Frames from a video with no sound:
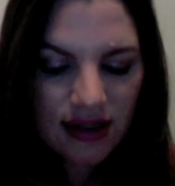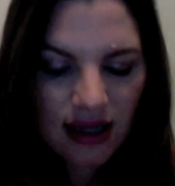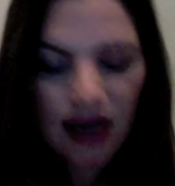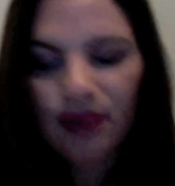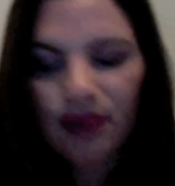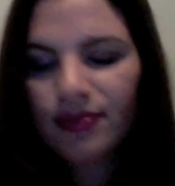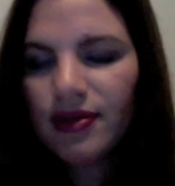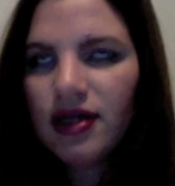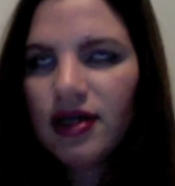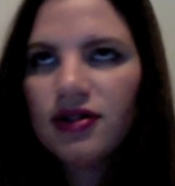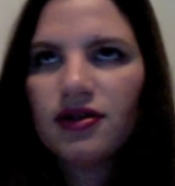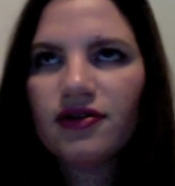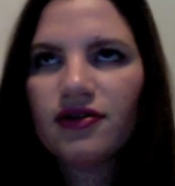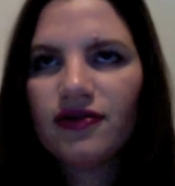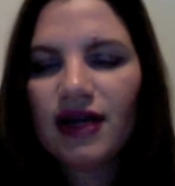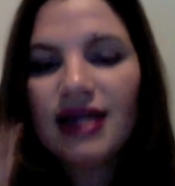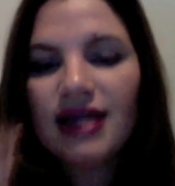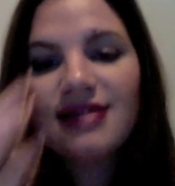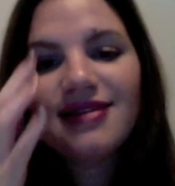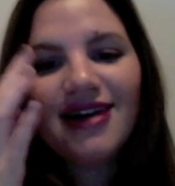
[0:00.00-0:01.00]
on
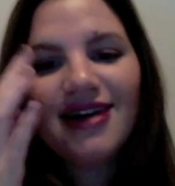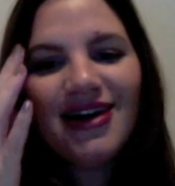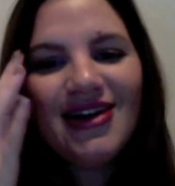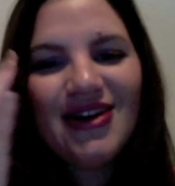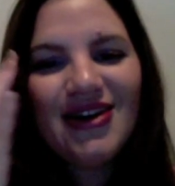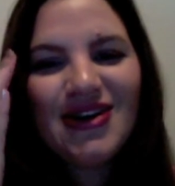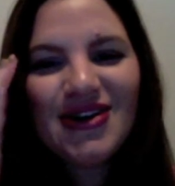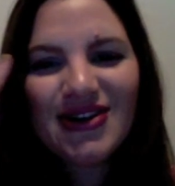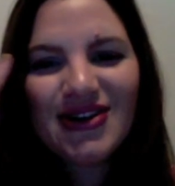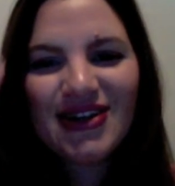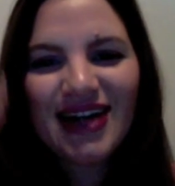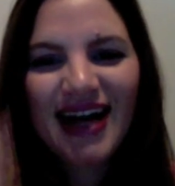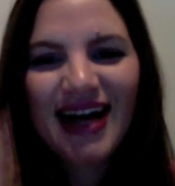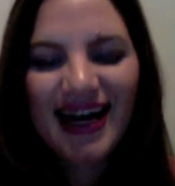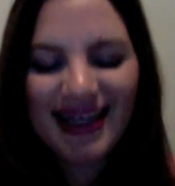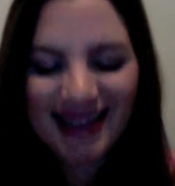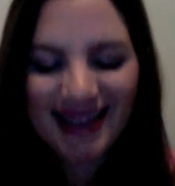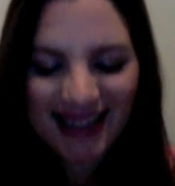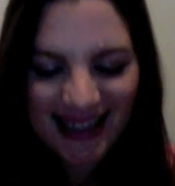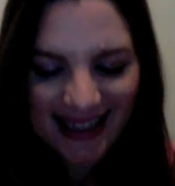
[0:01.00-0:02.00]
your
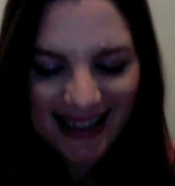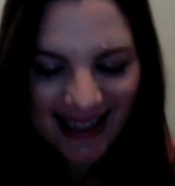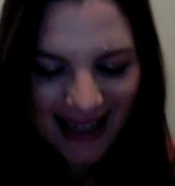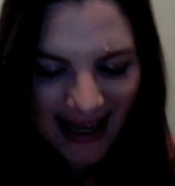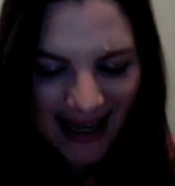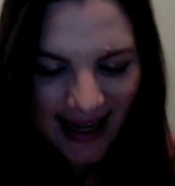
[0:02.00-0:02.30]
eyelid.